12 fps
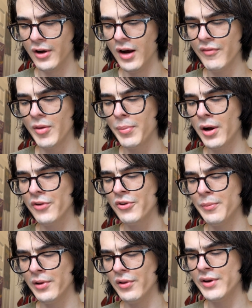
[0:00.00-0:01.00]
of the
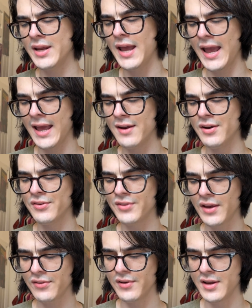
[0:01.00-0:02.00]
possibility and
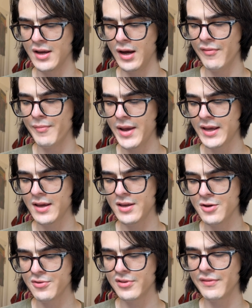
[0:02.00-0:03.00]
necessity of making
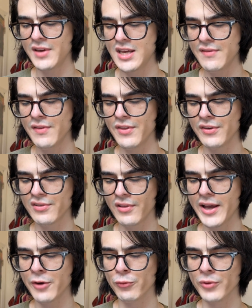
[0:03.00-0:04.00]
use of even the
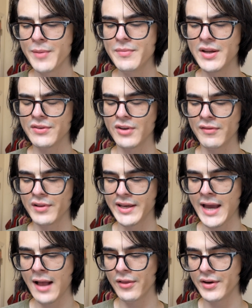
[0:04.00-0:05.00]
slight remnants of
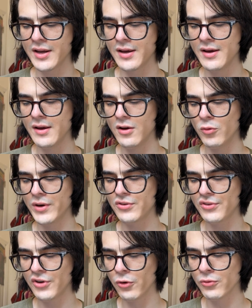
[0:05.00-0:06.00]
legality which
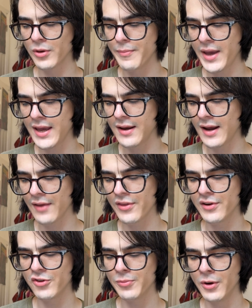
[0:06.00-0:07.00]
still remain at the
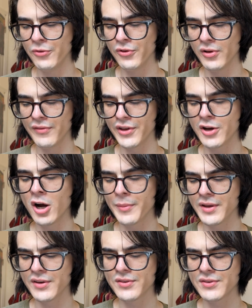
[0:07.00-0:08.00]
disposal of the
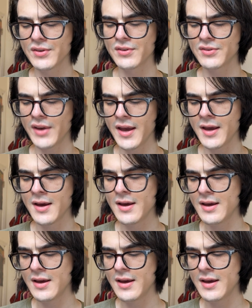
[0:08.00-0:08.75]
communists, say,